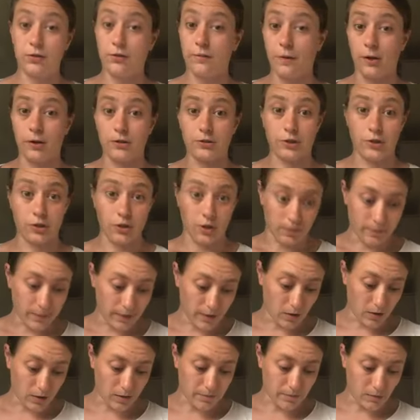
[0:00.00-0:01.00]
reply to your
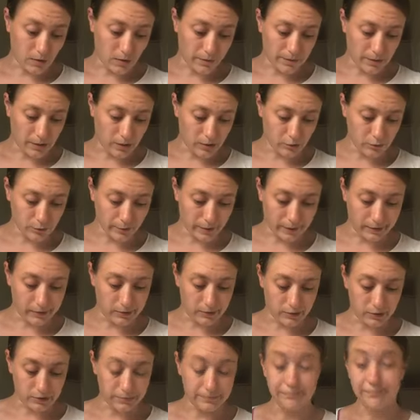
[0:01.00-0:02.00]
comment on my personal
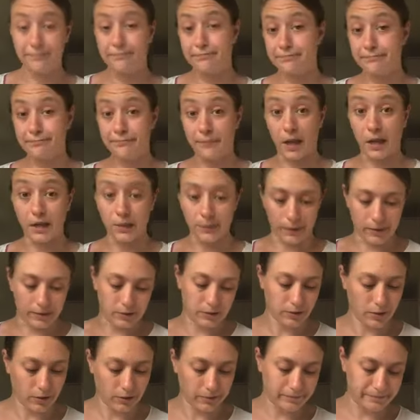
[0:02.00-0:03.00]
page. Anyway,
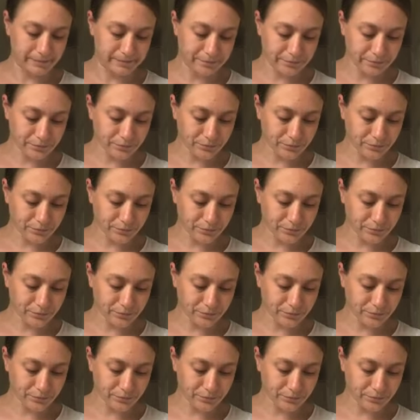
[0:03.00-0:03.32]
so